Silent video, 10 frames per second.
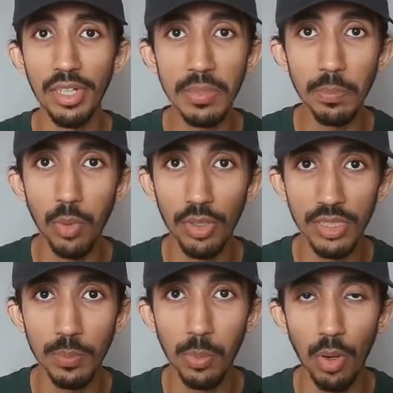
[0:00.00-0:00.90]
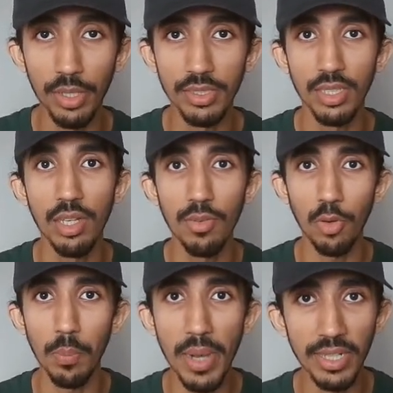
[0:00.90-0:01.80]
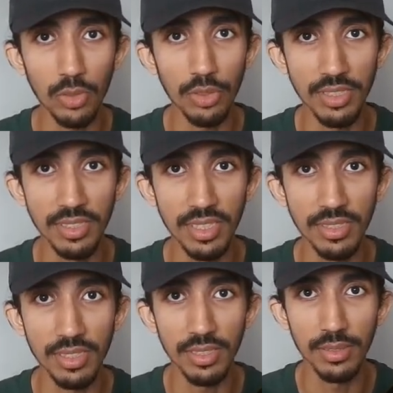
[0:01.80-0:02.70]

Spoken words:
important point for brand consistency.